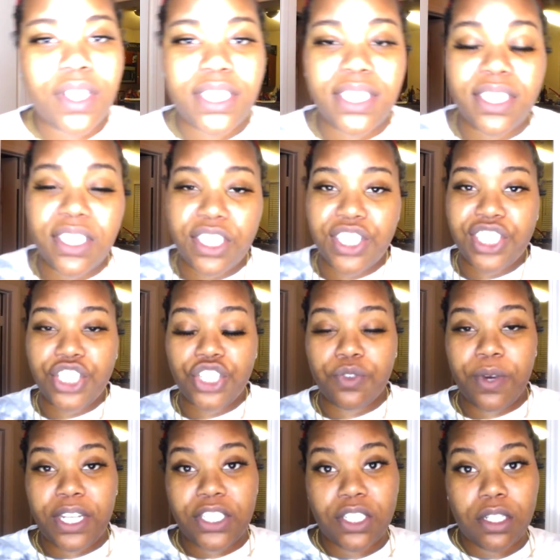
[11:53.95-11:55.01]
this is the
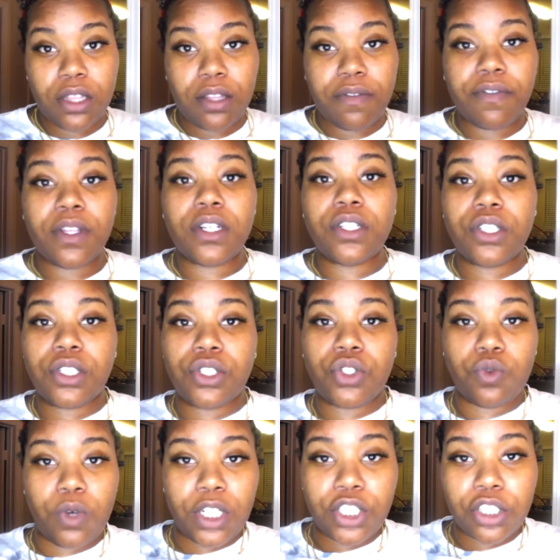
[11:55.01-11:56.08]
situation, the finished
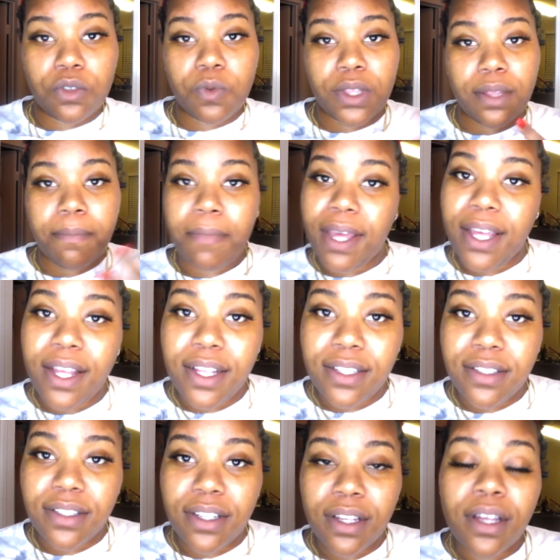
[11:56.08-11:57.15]
situation with the
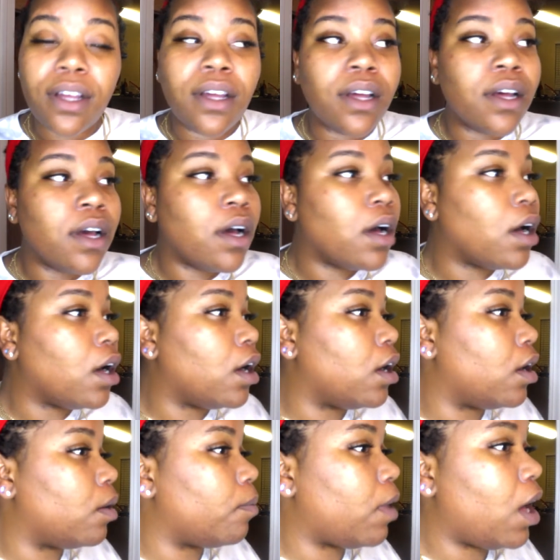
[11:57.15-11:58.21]
mask.
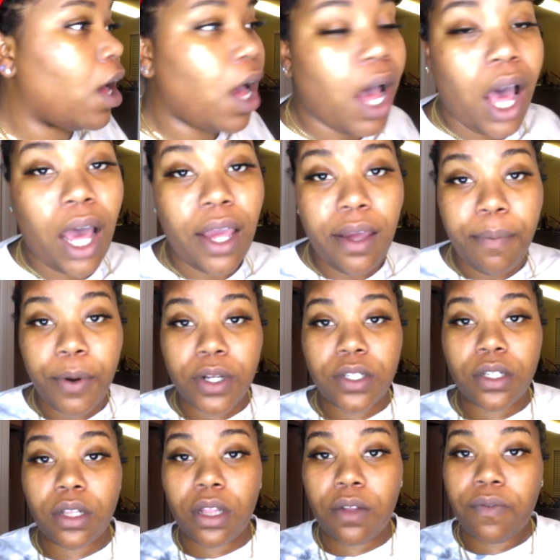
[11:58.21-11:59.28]
I
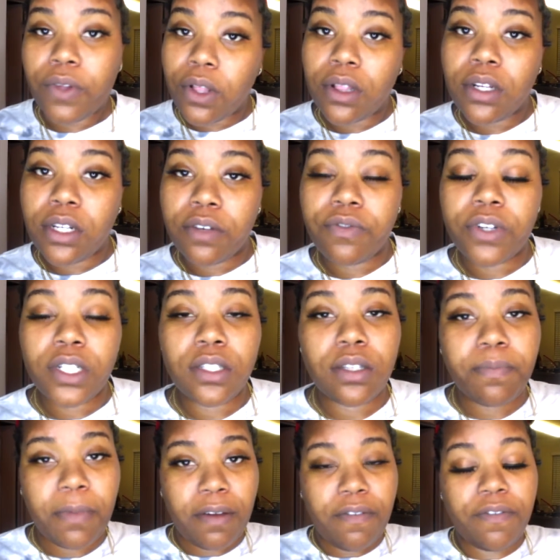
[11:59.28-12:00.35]
personally feel a difference. My